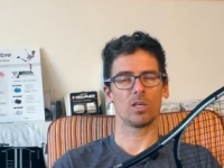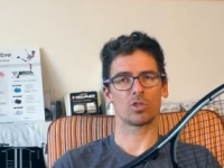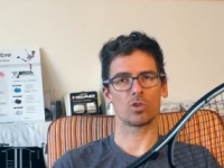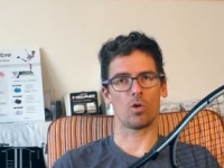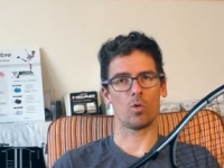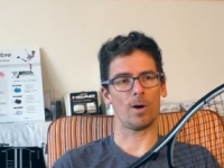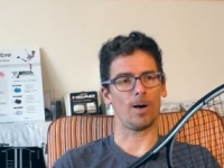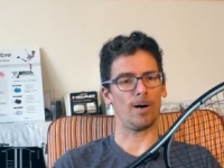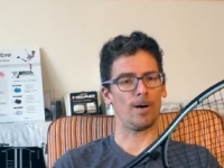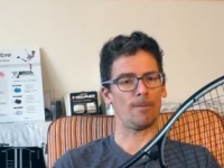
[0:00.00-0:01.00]
so
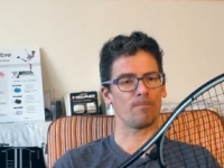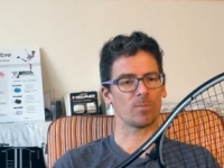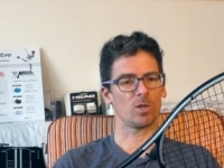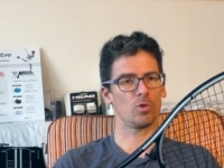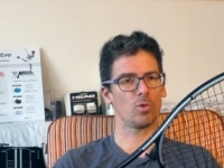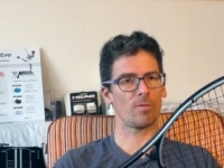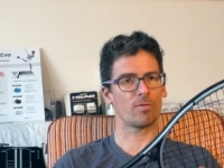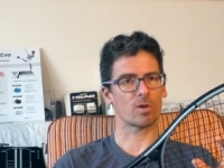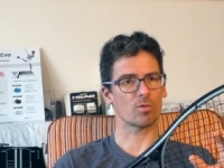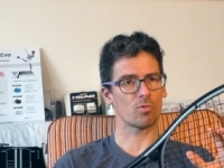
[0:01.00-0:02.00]
uh, you
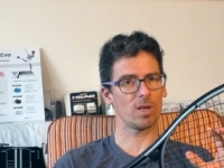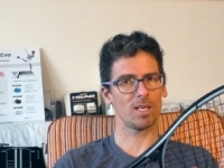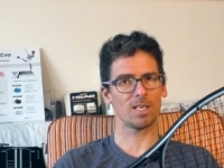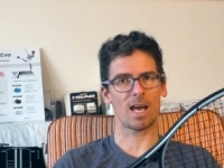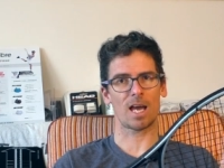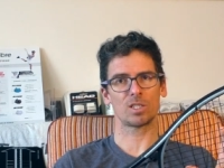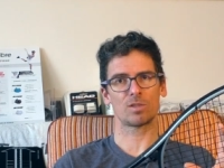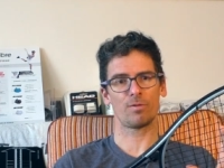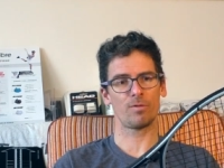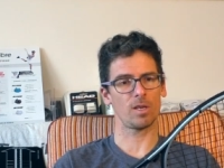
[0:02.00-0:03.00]
have really nice
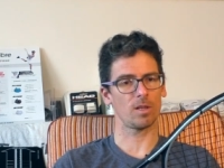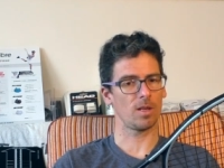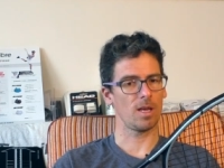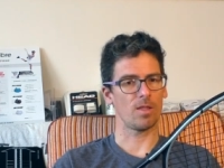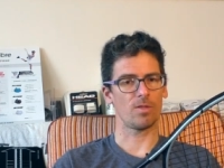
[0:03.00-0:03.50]
feel